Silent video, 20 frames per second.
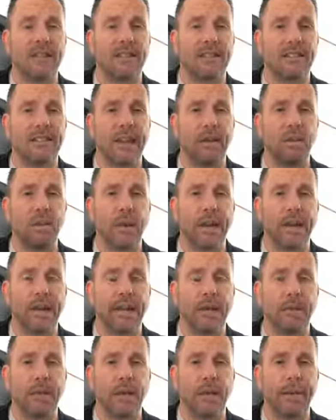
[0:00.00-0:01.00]
is that we
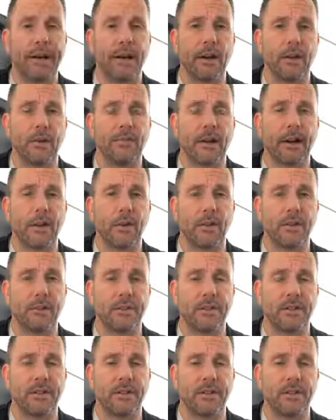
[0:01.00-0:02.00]
need to be about our Father's
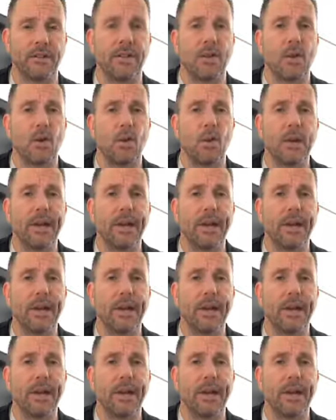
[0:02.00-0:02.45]
business.